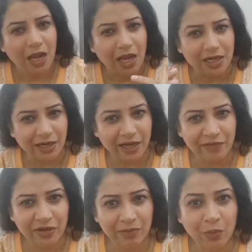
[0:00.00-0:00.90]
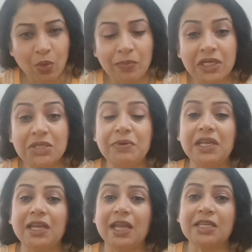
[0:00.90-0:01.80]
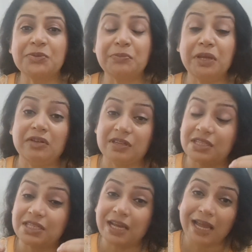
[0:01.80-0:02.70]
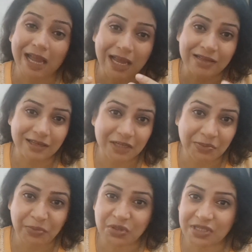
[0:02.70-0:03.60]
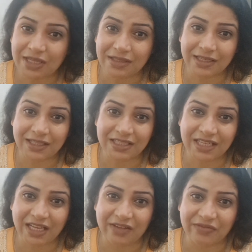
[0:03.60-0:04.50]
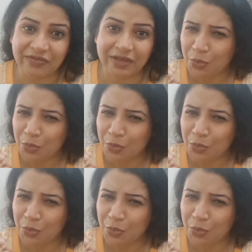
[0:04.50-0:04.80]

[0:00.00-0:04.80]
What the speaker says: And every moment being experienced as it presents itself.